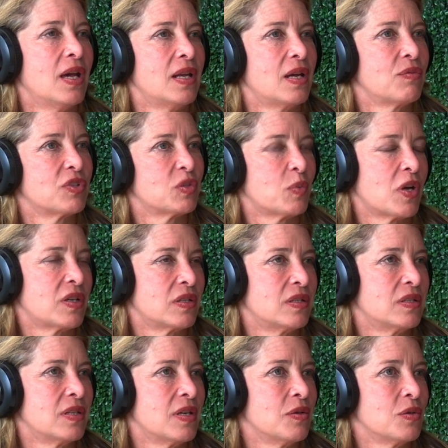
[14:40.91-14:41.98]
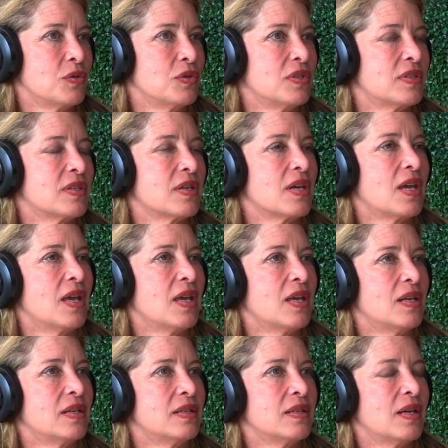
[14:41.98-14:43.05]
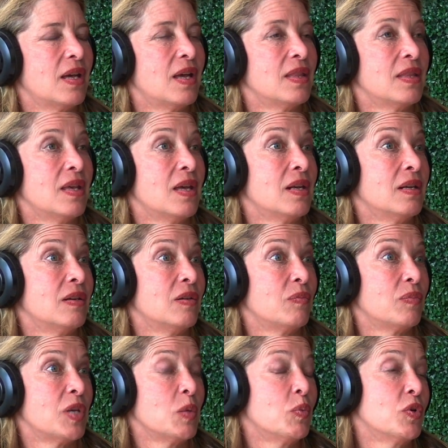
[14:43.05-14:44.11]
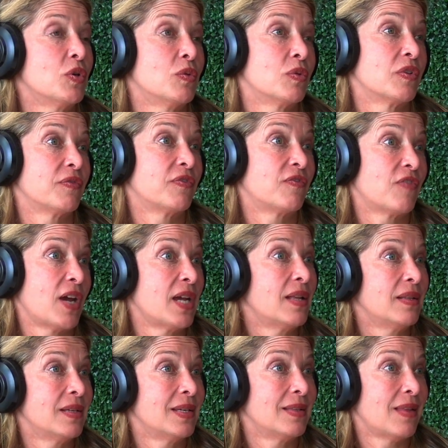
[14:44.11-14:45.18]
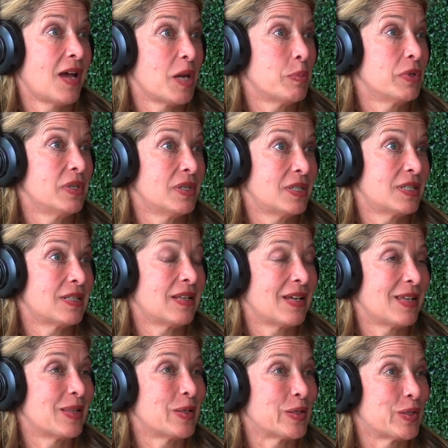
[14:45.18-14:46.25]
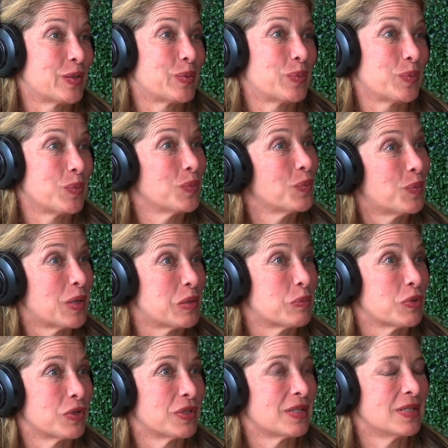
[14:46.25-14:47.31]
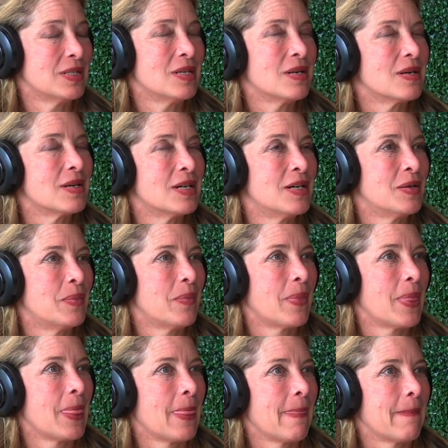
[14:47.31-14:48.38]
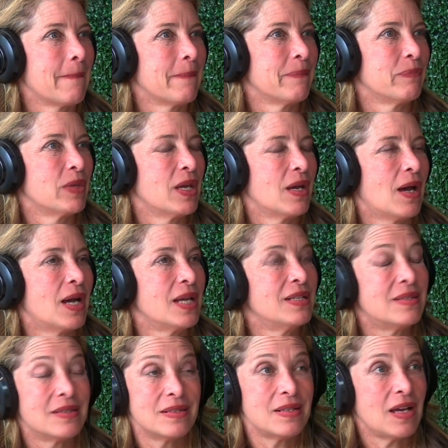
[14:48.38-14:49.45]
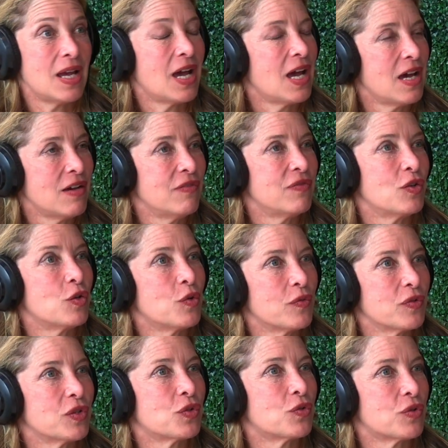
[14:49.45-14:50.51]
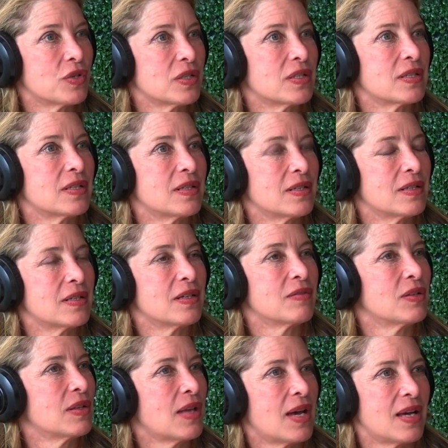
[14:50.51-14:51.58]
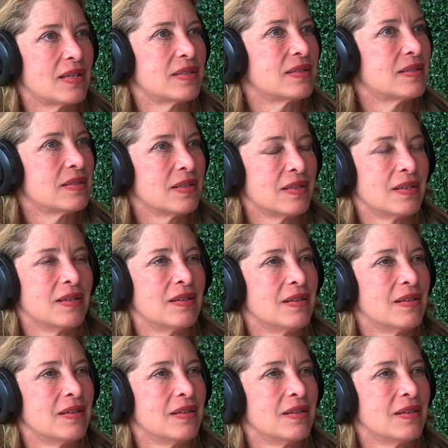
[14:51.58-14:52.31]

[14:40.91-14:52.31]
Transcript: And I responded to those. And then people who were frankly libelous, like this one person, I have over the course of the last